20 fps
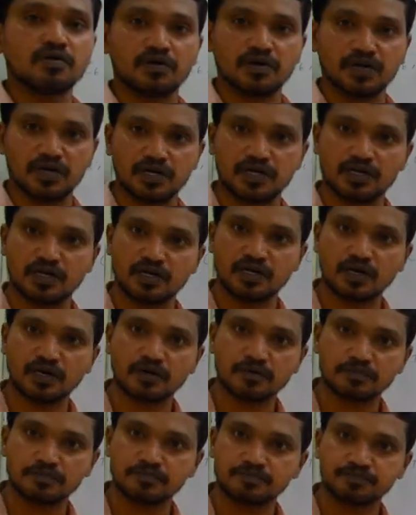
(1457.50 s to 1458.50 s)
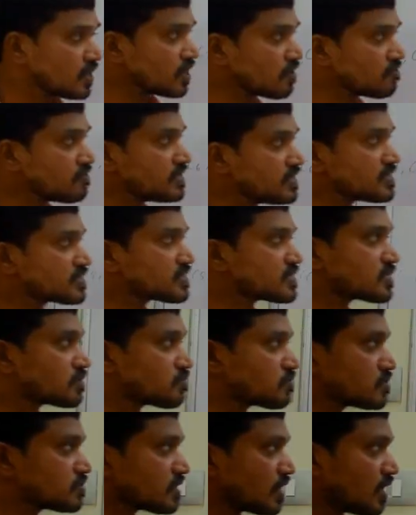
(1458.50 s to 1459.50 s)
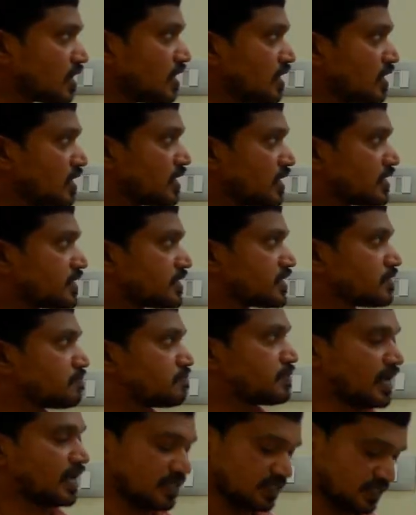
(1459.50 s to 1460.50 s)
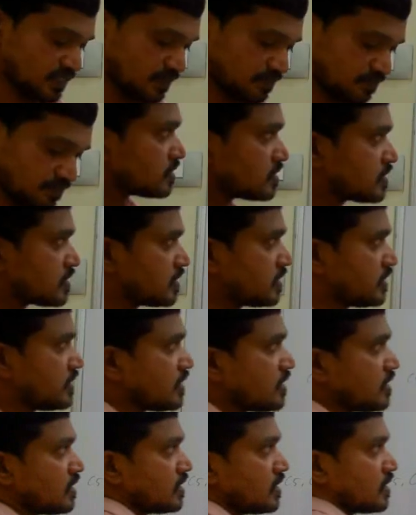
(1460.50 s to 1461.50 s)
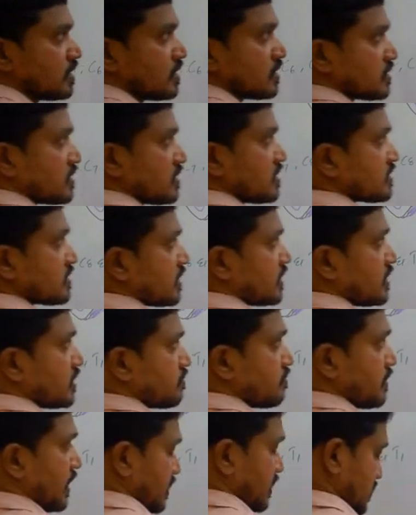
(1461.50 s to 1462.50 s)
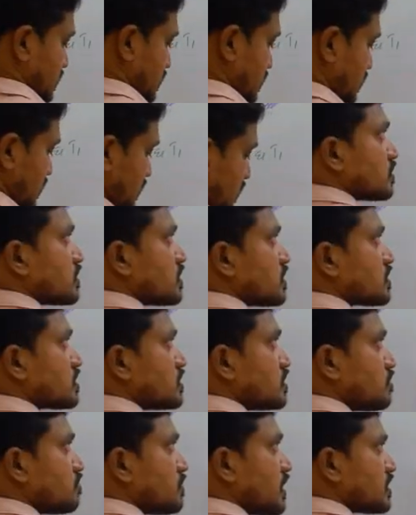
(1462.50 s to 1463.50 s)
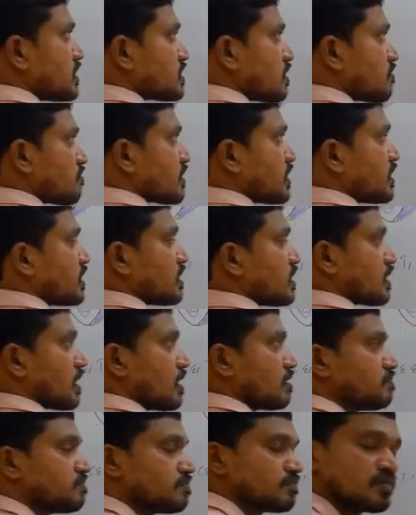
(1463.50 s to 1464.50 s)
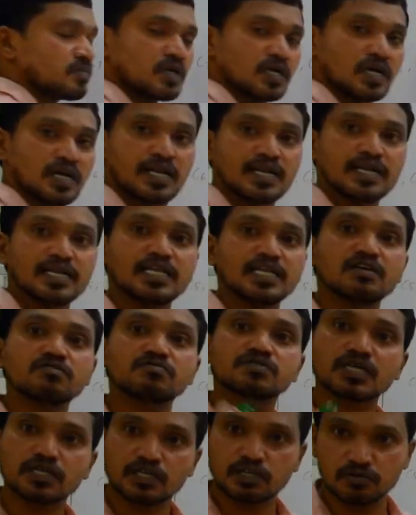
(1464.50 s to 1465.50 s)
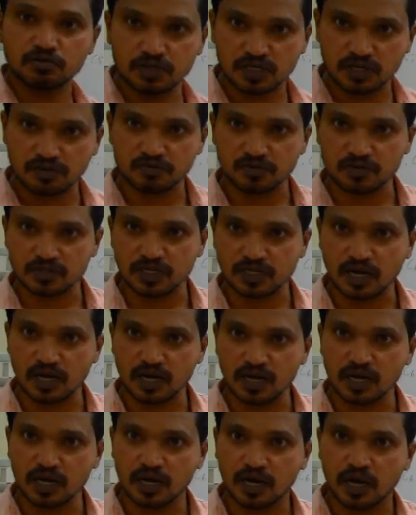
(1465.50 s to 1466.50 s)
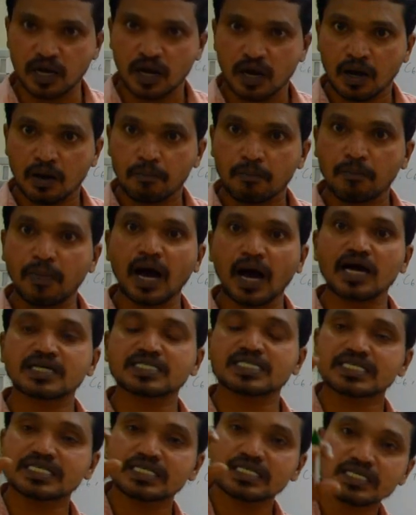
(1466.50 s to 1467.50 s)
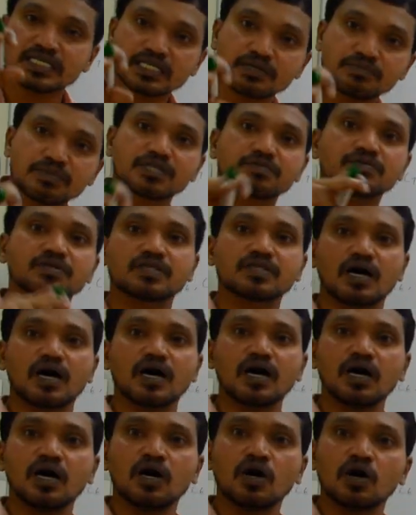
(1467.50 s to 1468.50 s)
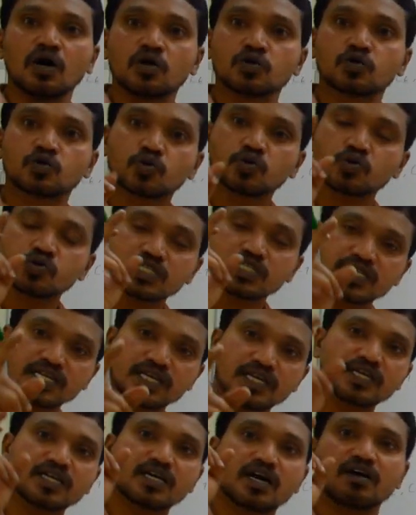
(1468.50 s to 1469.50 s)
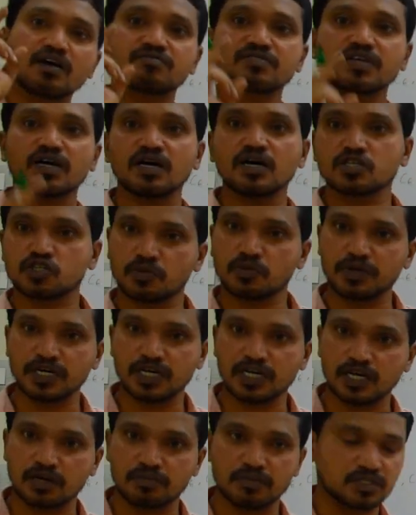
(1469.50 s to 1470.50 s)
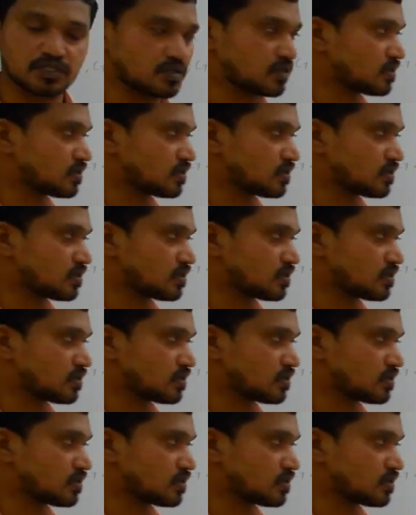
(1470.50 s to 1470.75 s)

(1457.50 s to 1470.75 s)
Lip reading: radial nerve. Now we'll discuss about the deep branch. See here, this is the deep branch. This deep branch of radial nerve leaves the cubital fossa, passing in between the two strata of the supinator muscle.